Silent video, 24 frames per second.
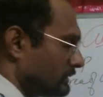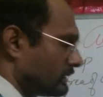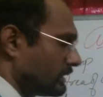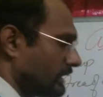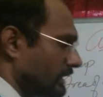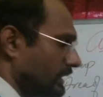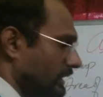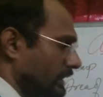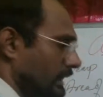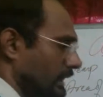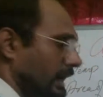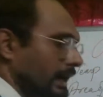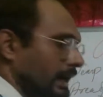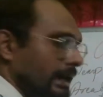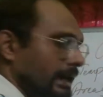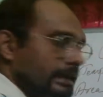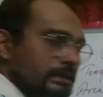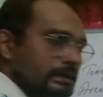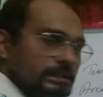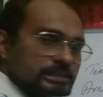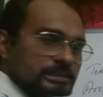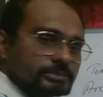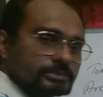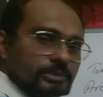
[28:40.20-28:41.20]
Okay,
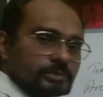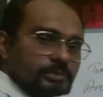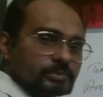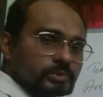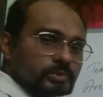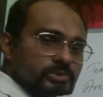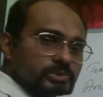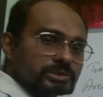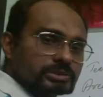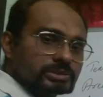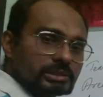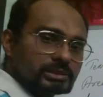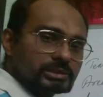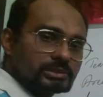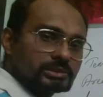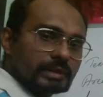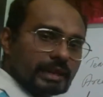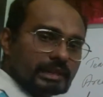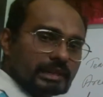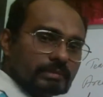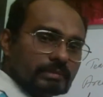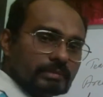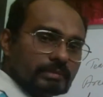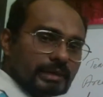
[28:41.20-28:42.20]
R is proportional to
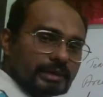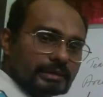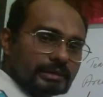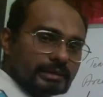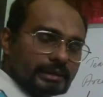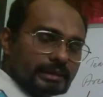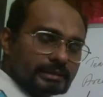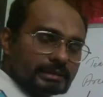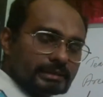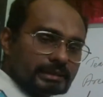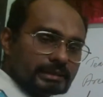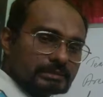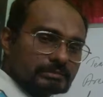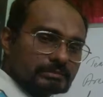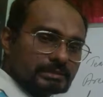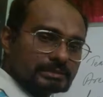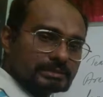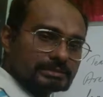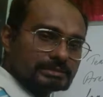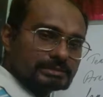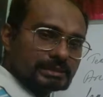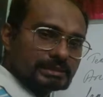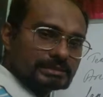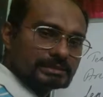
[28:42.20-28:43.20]
L by A. That
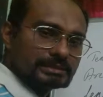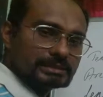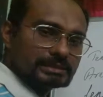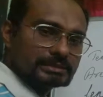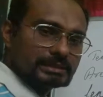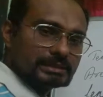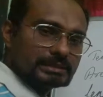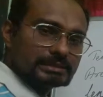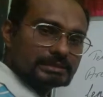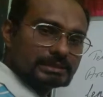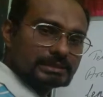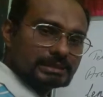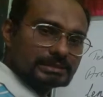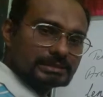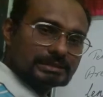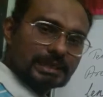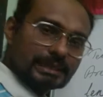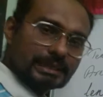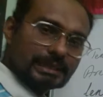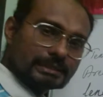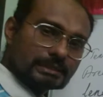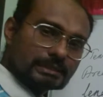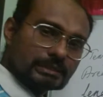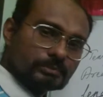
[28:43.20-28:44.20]
means resistance is
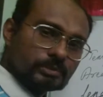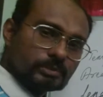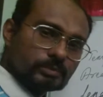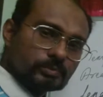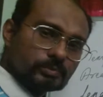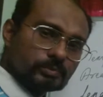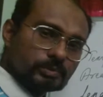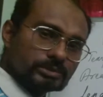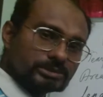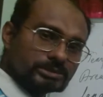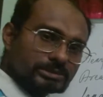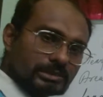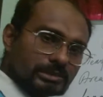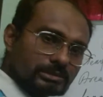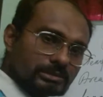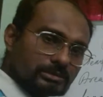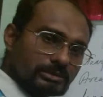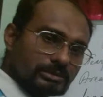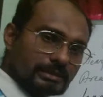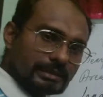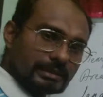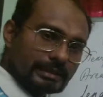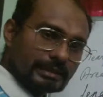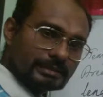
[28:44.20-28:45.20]
directly proportional
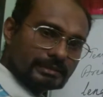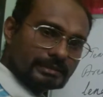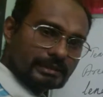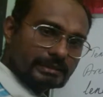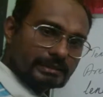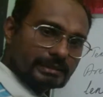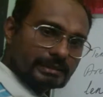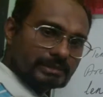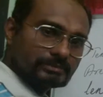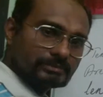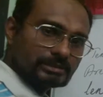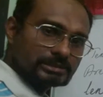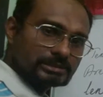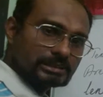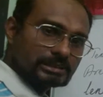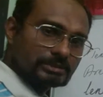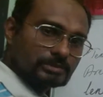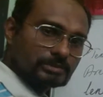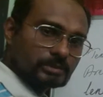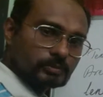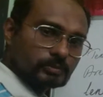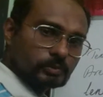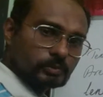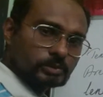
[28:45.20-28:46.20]
to length and
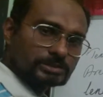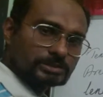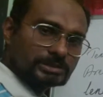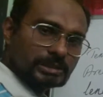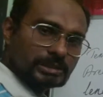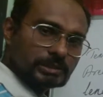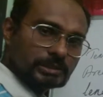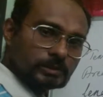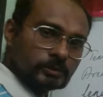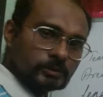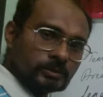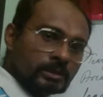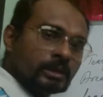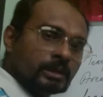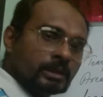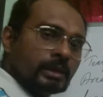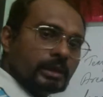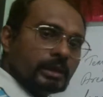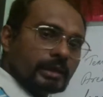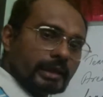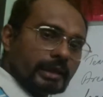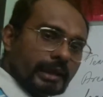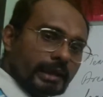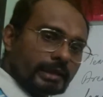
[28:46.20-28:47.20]
inversely proportional to
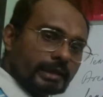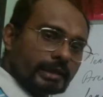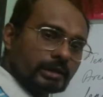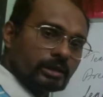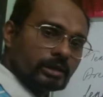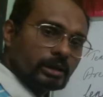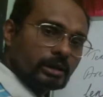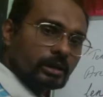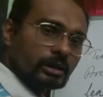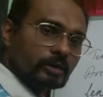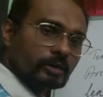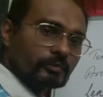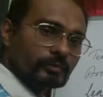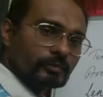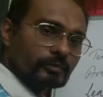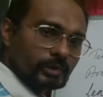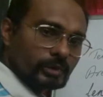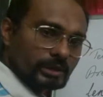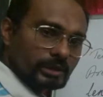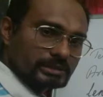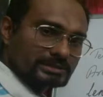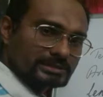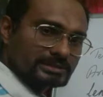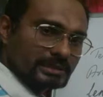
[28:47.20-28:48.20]
area of
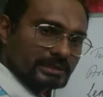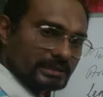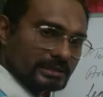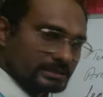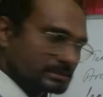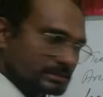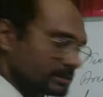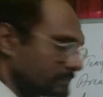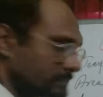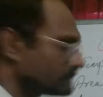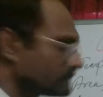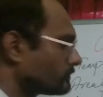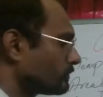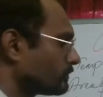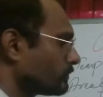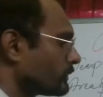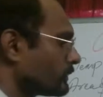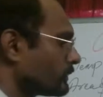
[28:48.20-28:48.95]
cross section.